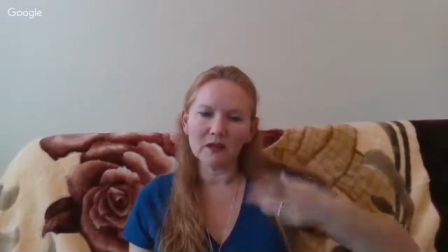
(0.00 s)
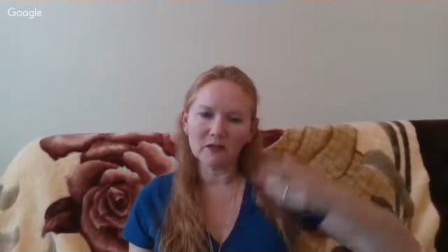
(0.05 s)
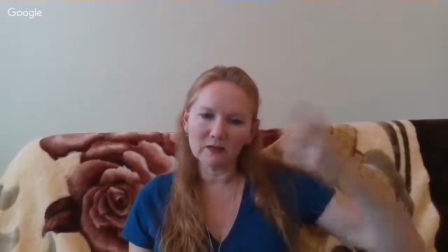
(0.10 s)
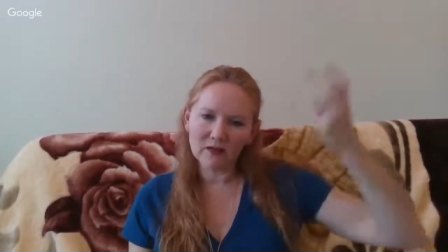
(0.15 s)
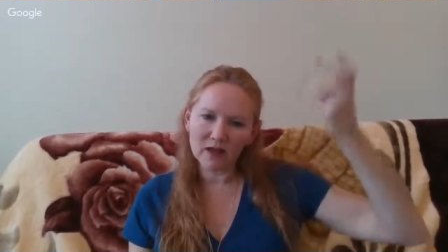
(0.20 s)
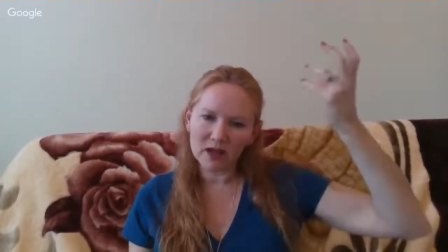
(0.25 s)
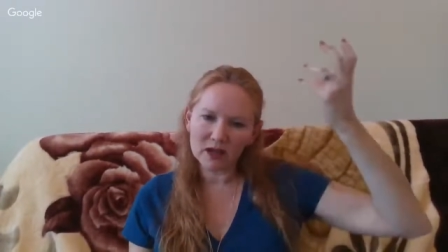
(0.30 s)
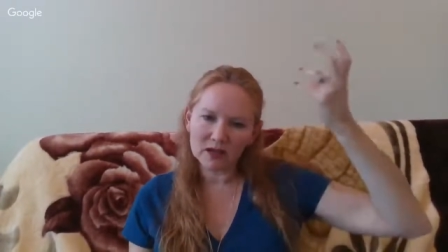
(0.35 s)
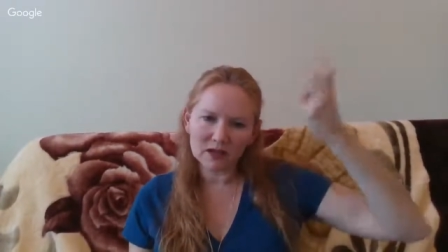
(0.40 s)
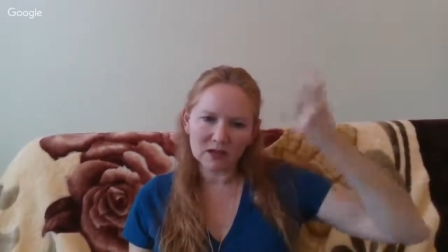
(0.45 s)
They're
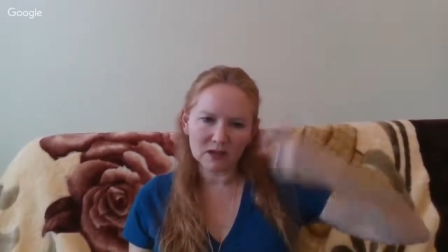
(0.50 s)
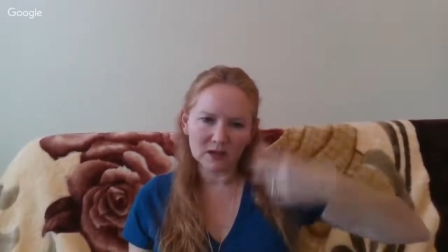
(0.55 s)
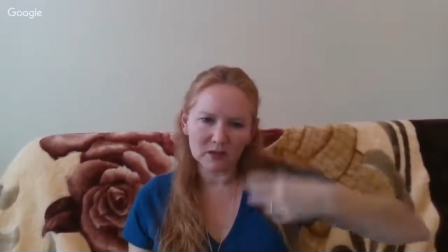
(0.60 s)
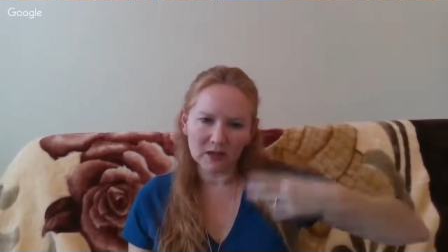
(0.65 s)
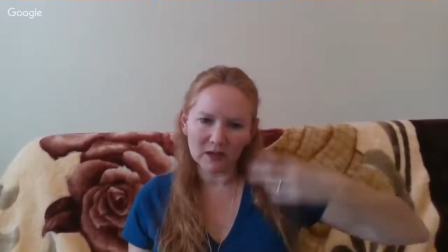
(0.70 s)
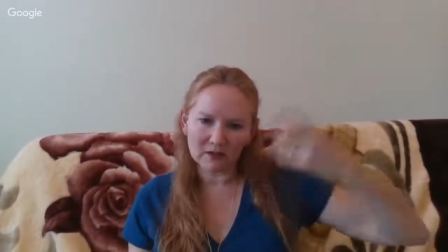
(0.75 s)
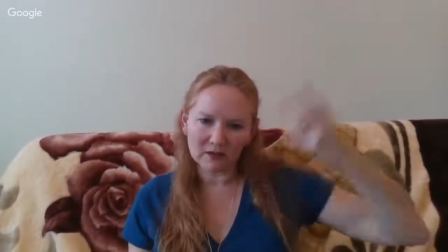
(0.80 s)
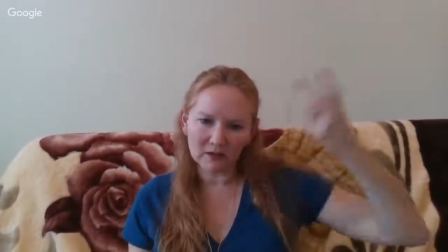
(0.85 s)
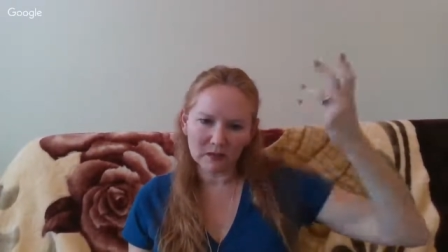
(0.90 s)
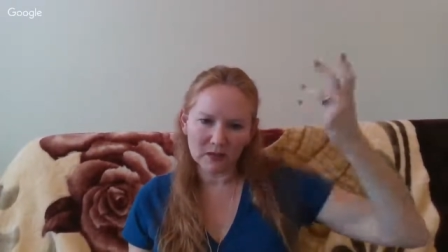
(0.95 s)
fed to
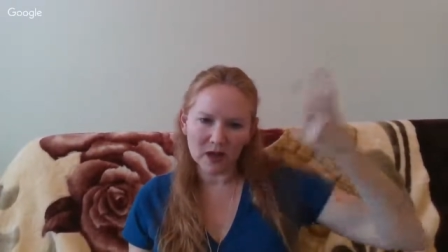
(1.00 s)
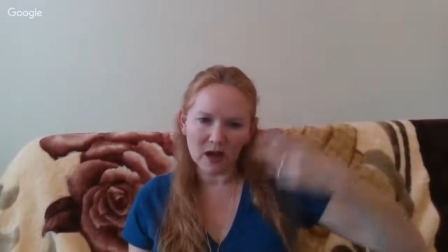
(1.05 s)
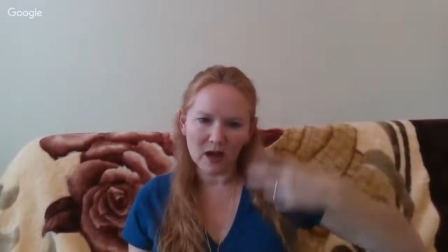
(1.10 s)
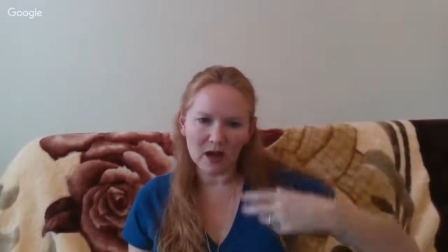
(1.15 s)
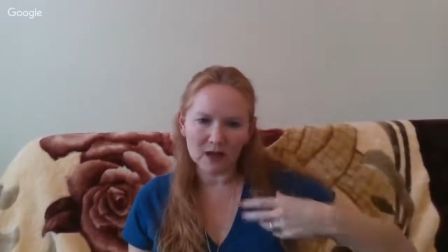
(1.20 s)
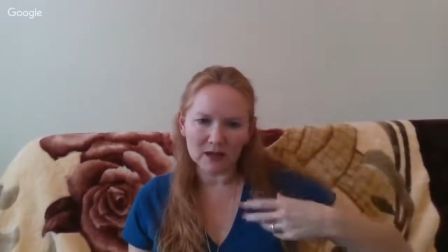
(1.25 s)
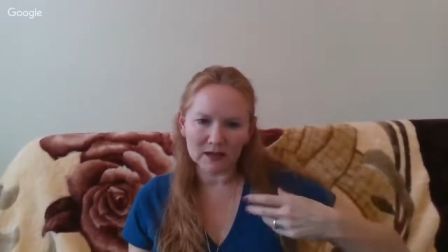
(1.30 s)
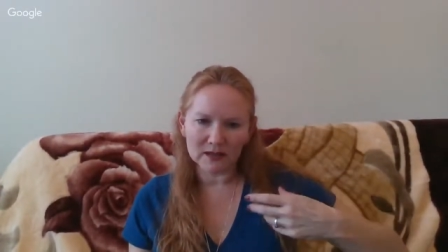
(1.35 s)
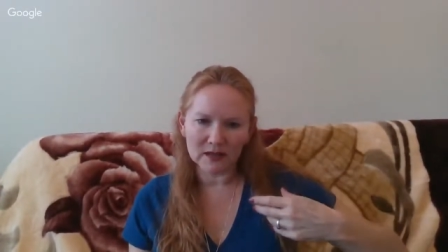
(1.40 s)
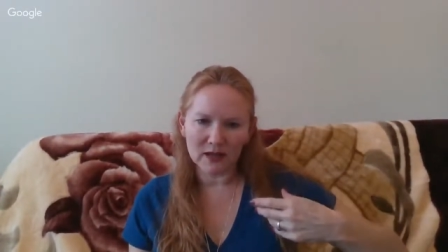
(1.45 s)
me from my
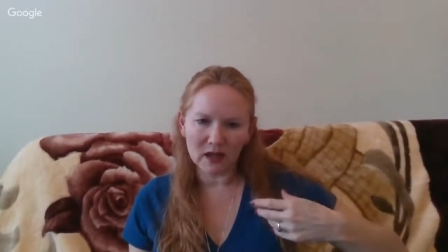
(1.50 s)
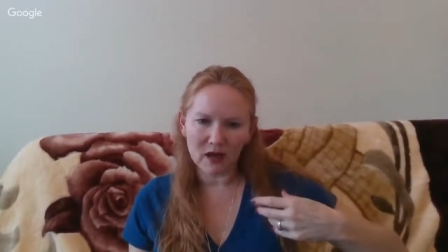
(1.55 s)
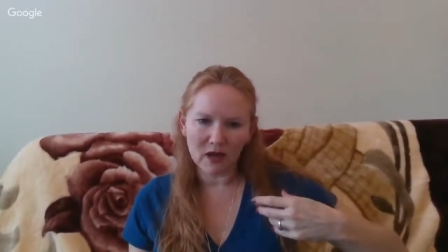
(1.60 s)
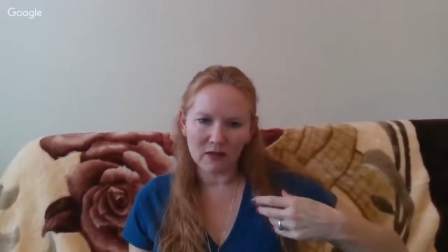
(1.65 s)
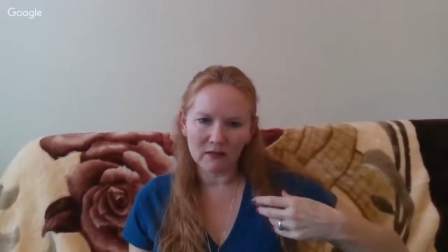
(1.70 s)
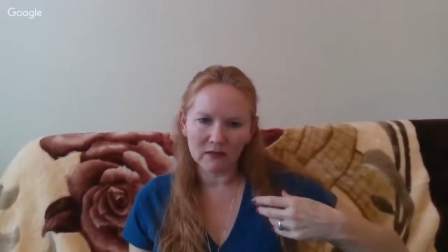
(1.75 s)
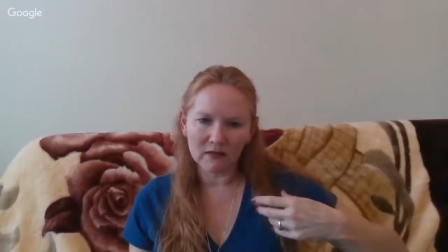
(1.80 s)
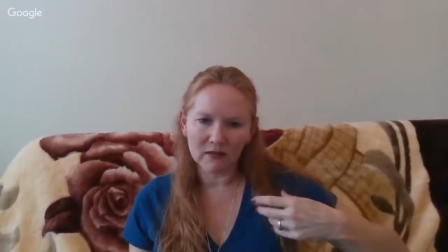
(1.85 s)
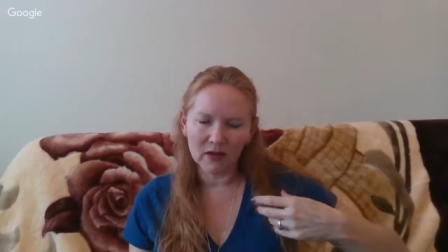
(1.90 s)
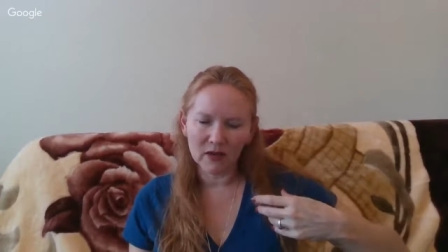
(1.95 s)
high
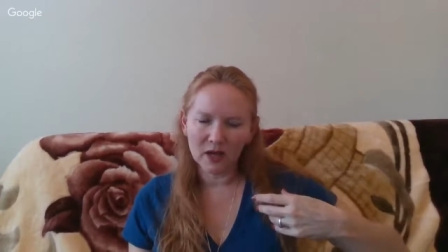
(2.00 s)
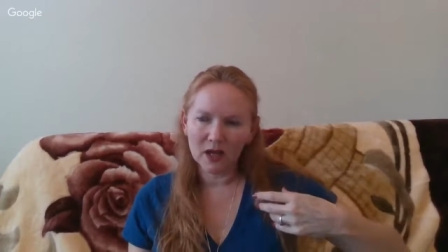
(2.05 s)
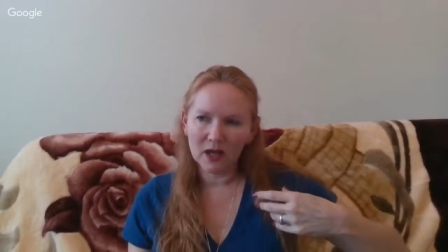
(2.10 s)
self.